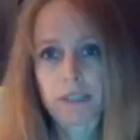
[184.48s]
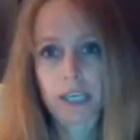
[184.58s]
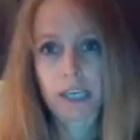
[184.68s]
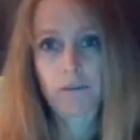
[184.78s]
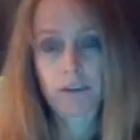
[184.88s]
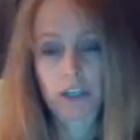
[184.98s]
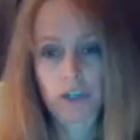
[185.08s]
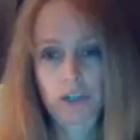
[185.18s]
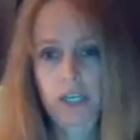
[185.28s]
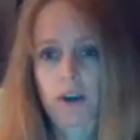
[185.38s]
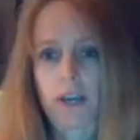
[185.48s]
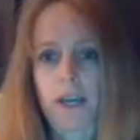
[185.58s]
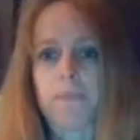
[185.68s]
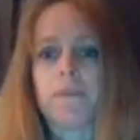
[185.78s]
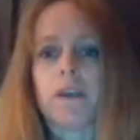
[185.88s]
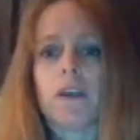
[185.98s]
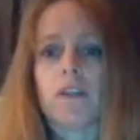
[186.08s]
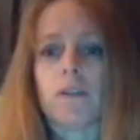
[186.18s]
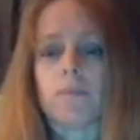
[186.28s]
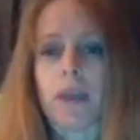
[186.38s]
up to the key features area,
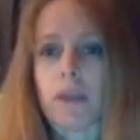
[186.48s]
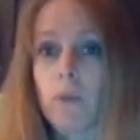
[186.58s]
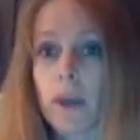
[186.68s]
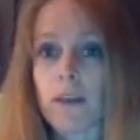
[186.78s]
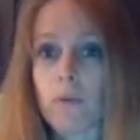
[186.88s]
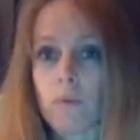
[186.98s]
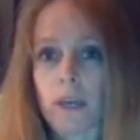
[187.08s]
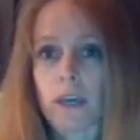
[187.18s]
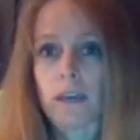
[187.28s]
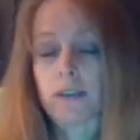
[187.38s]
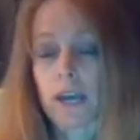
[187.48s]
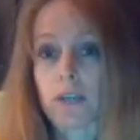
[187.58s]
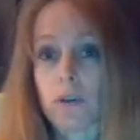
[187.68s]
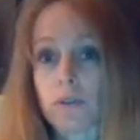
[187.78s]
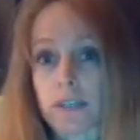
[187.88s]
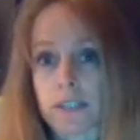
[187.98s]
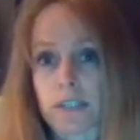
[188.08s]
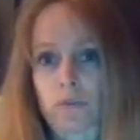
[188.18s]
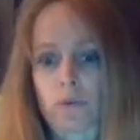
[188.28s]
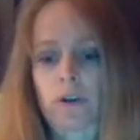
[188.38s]
the main way that we diagnose this
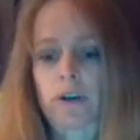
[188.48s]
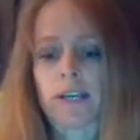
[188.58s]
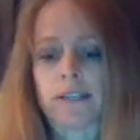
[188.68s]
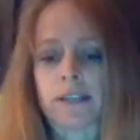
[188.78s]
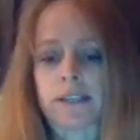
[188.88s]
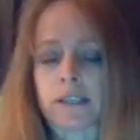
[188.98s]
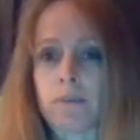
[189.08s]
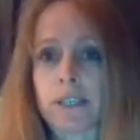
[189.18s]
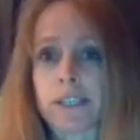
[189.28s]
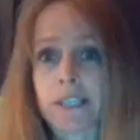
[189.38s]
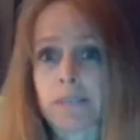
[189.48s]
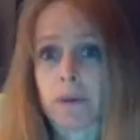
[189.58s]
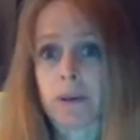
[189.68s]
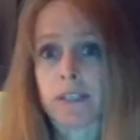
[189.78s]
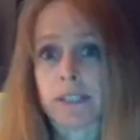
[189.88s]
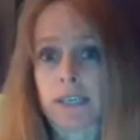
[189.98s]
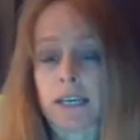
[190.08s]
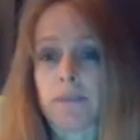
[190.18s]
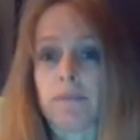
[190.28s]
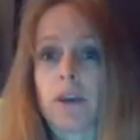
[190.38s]
disorder is that someone is
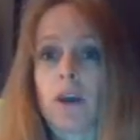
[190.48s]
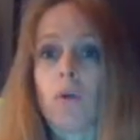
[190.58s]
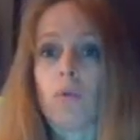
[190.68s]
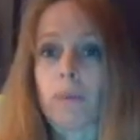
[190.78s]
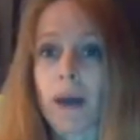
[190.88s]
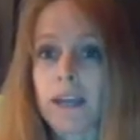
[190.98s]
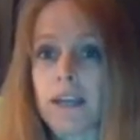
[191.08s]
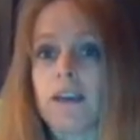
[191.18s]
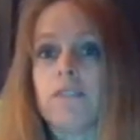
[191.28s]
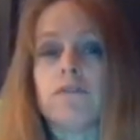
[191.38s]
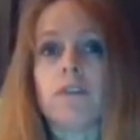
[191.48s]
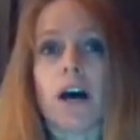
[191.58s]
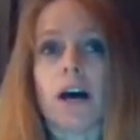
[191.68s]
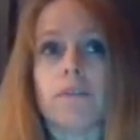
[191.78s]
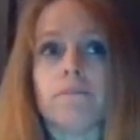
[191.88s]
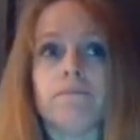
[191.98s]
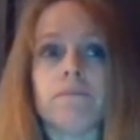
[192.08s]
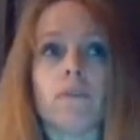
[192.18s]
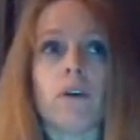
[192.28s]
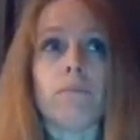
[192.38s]
experiencing repetitive,
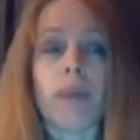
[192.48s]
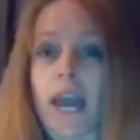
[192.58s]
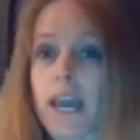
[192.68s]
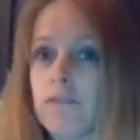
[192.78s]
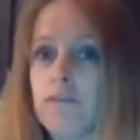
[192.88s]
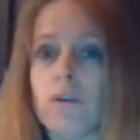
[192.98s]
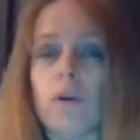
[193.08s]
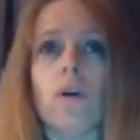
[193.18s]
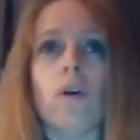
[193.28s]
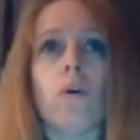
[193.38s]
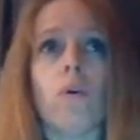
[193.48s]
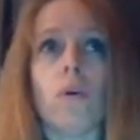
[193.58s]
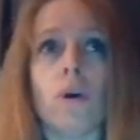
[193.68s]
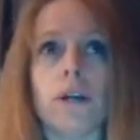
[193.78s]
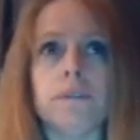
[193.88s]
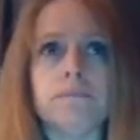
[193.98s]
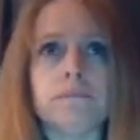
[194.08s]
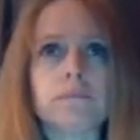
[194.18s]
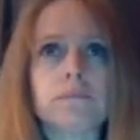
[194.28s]
painful, or